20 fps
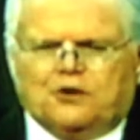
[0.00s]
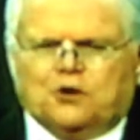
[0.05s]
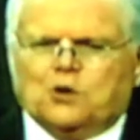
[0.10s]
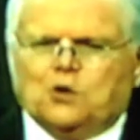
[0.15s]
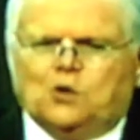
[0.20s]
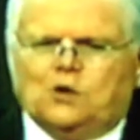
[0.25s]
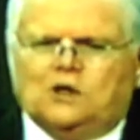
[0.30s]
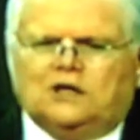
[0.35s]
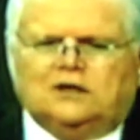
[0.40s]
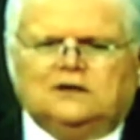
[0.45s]
very
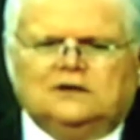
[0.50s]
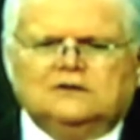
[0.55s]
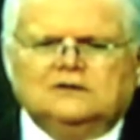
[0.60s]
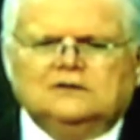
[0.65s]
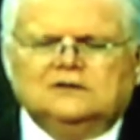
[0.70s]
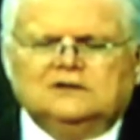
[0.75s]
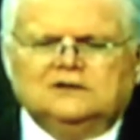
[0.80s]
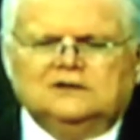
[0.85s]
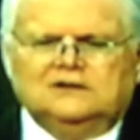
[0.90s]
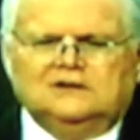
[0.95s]
well.
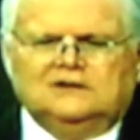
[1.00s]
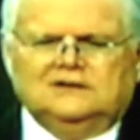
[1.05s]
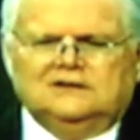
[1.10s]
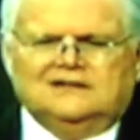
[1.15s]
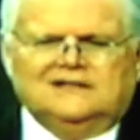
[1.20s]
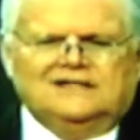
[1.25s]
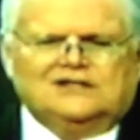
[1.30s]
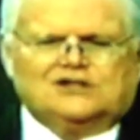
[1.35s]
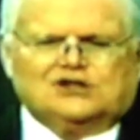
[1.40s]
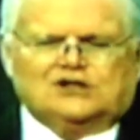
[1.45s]

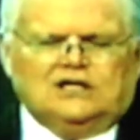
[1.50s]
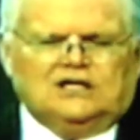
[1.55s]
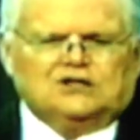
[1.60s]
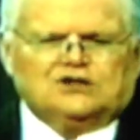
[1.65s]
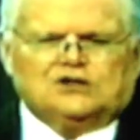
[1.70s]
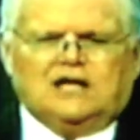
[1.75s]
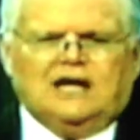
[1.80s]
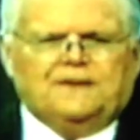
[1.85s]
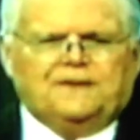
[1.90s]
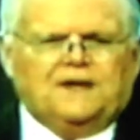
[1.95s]
It
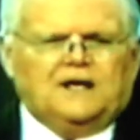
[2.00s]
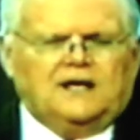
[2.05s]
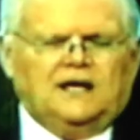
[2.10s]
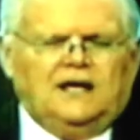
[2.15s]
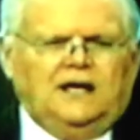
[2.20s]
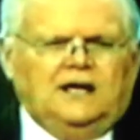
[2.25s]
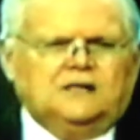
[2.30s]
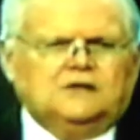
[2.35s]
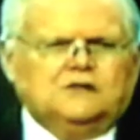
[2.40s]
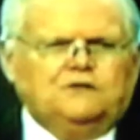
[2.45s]
says, and the
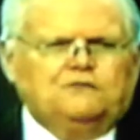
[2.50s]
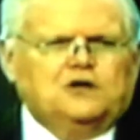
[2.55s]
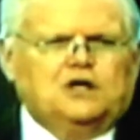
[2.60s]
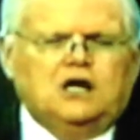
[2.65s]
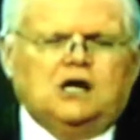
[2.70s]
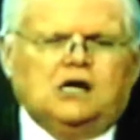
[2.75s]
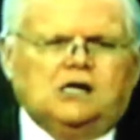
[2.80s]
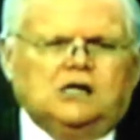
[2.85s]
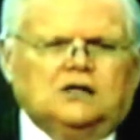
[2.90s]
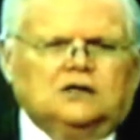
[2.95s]
hand of
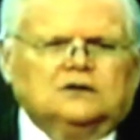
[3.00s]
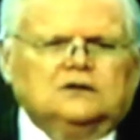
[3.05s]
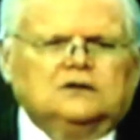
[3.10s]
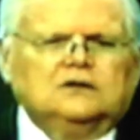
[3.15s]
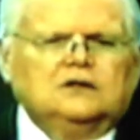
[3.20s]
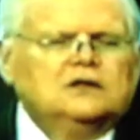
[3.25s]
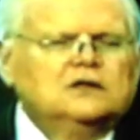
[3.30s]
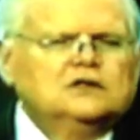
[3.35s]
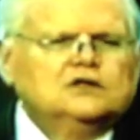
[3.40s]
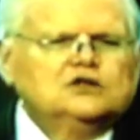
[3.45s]
God
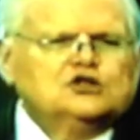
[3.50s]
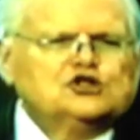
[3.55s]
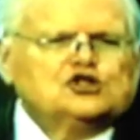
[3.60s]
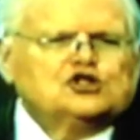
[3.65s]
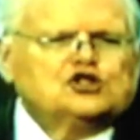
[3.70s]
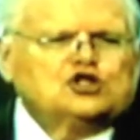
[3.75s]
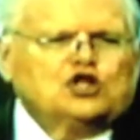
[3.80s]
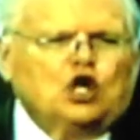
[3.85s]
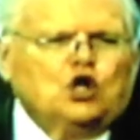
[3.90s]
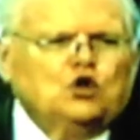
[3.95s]

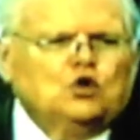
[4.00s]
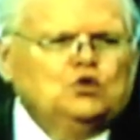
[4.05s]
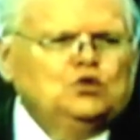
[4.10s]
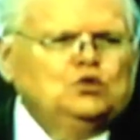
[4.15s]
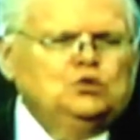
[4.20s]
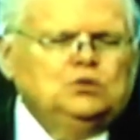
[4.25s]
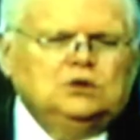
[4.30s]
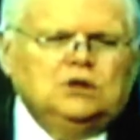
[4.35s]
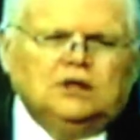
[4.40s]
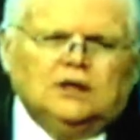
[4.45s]

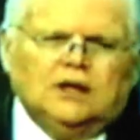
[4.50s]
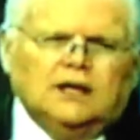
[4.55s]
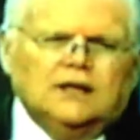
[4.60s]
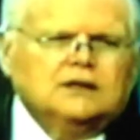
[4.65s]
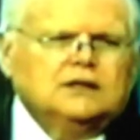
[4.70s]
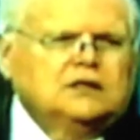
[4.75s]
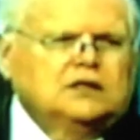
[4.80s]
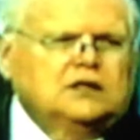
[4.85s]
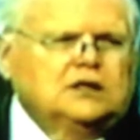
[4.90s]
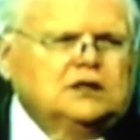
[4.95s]
stoned
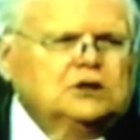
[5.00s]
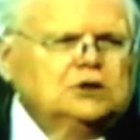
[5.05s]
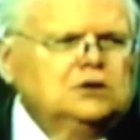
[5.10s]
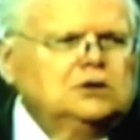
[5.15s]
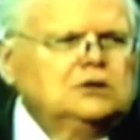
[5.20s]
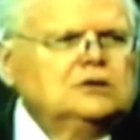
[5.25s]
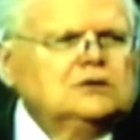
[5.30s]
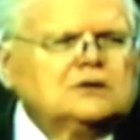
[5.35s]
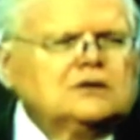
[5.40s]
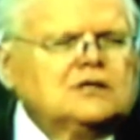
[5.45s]
and
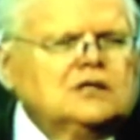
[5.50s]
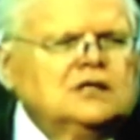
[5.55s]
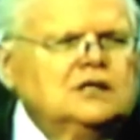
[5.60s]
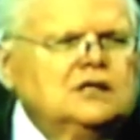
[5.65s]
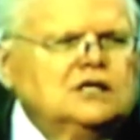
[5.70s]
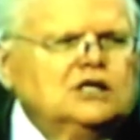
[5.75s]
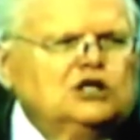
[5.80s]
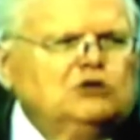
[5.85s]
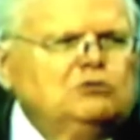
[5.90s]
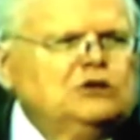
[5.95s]
killed the
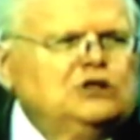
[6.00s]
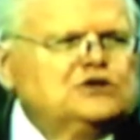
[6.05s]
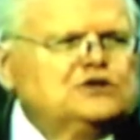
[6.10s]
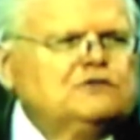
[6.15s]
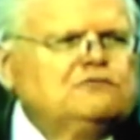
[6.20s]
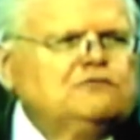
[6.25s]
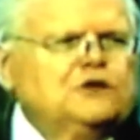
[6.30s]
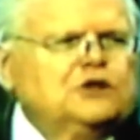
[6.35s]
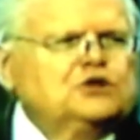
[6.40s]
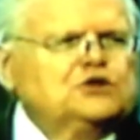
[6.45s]
enemies
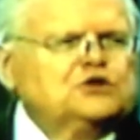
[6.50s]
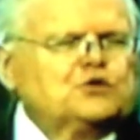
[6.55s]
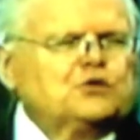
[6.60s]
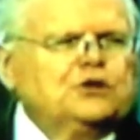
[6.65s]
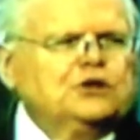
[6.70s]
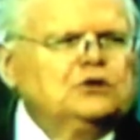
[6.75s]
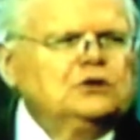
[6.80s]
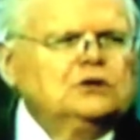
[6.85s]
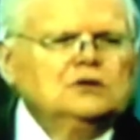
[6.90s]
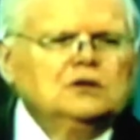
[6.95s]
of
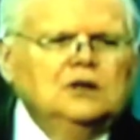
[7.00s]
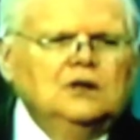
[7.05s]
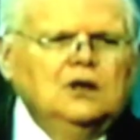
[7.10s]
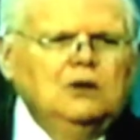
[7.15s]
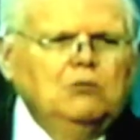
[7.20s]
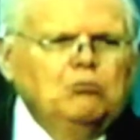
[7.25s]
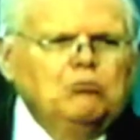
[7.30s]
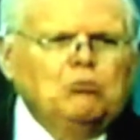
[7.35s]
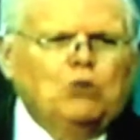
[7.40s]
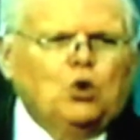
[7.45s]
Israel
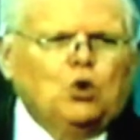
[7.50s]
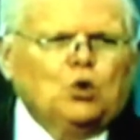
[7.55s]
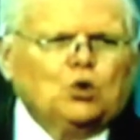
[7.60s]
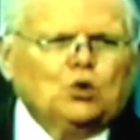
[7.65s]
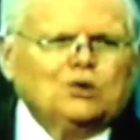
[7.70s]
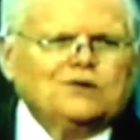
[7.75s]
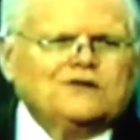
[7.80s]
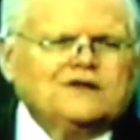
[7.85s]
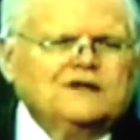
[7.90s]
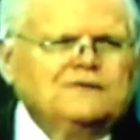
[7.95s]

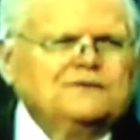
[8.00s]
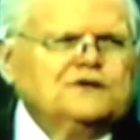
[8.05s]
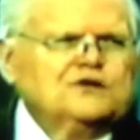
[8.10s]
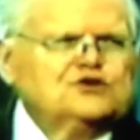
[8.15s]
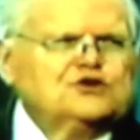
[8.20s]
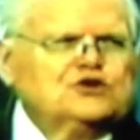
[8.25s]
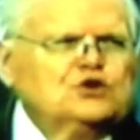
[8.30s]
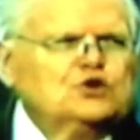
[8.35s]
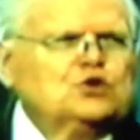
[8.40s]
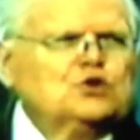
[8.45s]
more than the
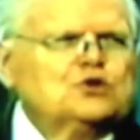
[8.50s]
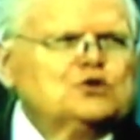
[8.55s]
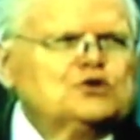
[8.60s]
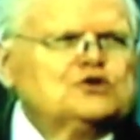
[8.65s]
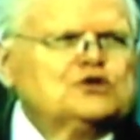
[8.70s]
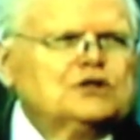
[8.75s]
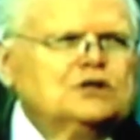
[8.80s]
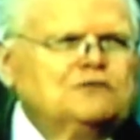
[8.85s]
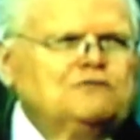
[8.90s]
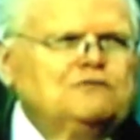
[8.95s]
swords
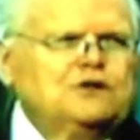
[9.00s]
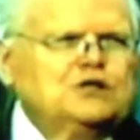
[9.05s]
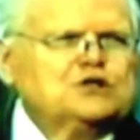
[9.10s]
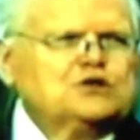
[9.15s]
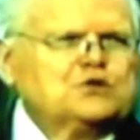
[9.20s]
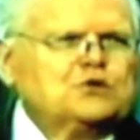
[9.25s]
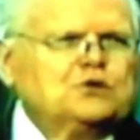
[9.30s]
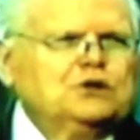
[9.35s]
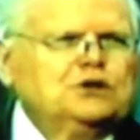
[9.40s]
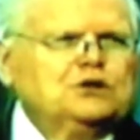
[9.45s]
of
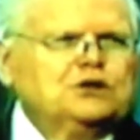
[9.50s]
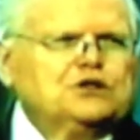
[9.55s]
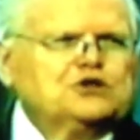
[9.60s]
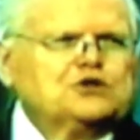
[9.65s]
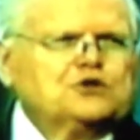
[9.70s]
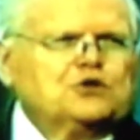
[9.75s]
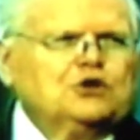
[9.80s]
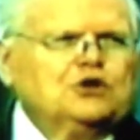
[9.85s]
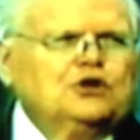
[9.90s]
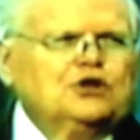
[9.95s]
Israel
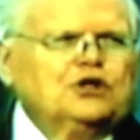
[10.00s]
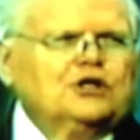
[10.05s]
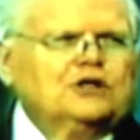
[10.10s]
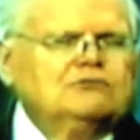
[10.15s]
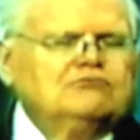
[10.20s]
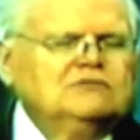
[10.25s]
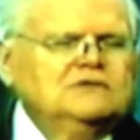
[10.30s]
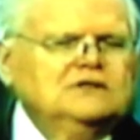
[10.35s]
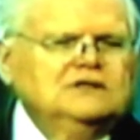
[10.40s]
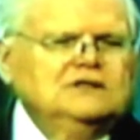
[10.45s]
destroyed.
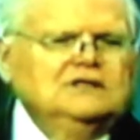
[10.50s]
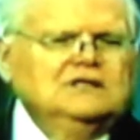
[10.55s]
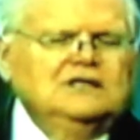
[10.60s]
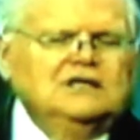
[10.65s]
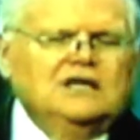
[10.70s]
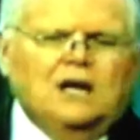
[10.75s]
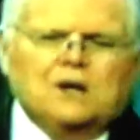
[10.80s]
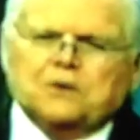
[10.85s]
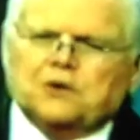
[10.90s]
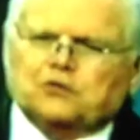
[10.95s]

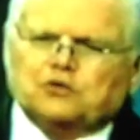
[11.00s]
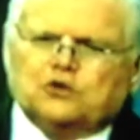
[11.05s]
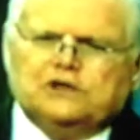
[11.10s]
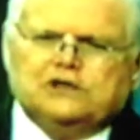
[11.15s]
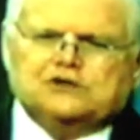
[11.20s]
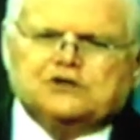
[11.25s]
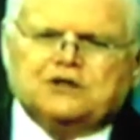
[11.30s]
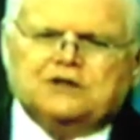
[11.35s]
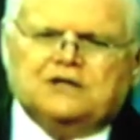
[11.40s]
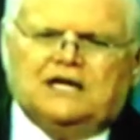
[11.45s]
And the
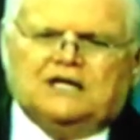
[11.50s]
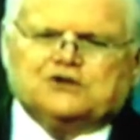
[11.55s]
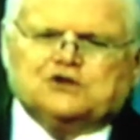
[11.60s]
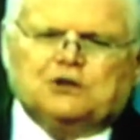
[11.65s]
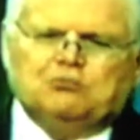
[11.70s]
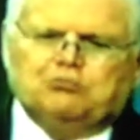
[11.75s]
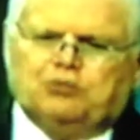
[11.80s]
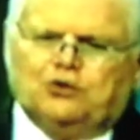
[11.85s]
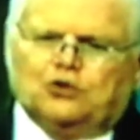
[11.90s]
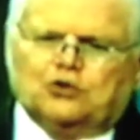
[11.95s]
reason that's
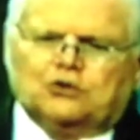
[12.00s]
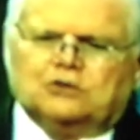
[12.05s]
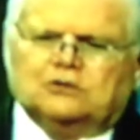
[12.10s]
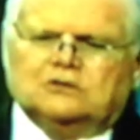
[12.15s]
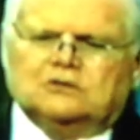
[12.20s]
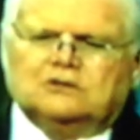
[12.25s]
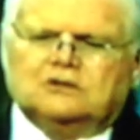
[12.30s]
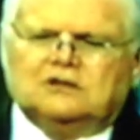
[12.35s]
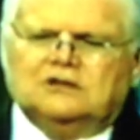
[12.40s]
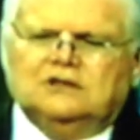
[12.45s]

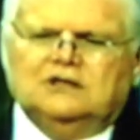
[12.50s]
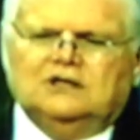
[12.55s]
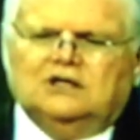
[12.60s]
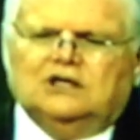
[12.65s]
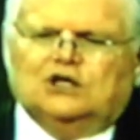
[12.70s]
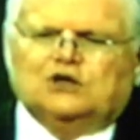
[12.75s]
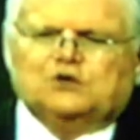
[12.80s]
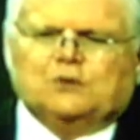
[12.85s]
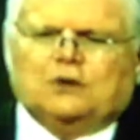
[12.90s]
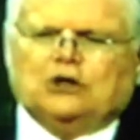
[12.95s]
important
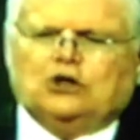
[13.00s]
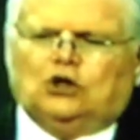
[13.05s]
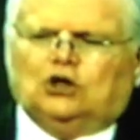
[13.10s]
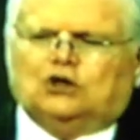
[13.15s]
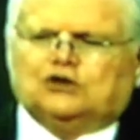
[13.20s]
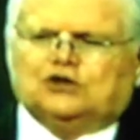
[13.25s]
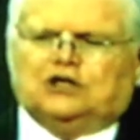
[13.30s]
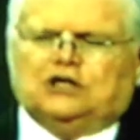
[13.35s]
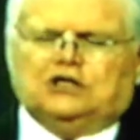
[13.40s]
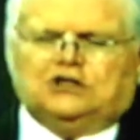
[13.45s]
is
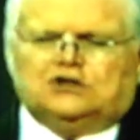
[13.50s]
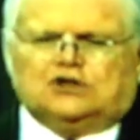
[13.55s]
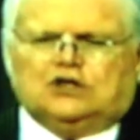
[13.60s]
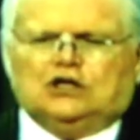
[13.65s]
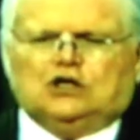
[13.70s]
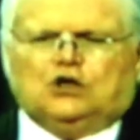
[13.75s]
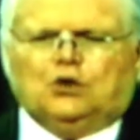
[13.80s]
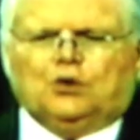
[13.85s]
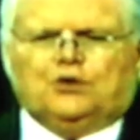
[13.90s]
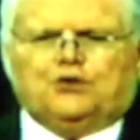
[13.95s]
because in
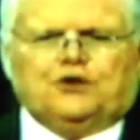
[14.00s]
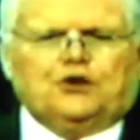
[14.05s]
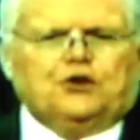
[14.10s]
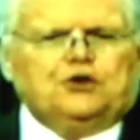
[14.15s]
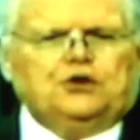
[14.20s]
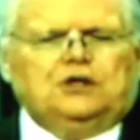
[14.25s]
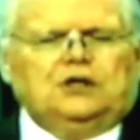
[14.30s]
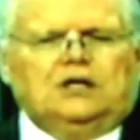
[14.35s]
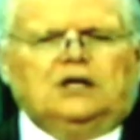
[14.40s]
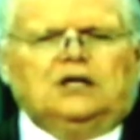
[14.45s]
Ezekiel
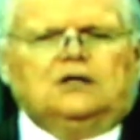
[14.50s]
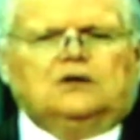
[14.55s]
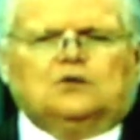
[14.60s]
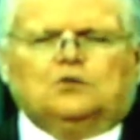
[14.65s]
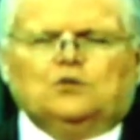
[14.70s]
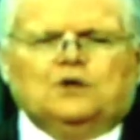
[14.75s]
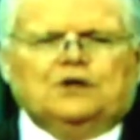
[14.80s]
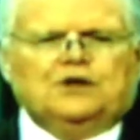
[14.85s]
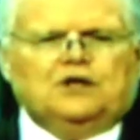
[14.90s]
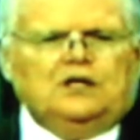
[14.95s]
38,
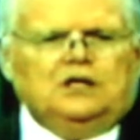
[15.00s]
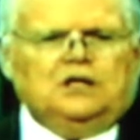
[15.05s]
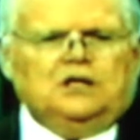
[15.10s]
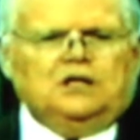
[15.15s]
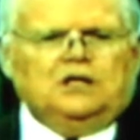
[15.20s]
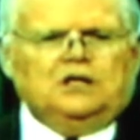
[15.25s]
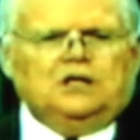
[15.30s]
when